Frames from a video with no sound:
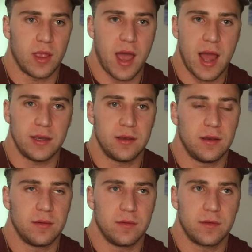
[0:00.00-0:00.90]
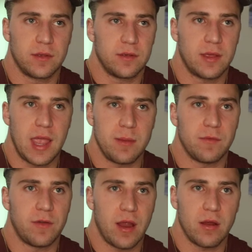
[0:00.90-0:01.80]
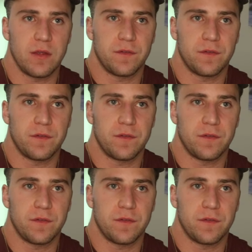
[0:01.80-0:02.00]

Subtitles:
God came very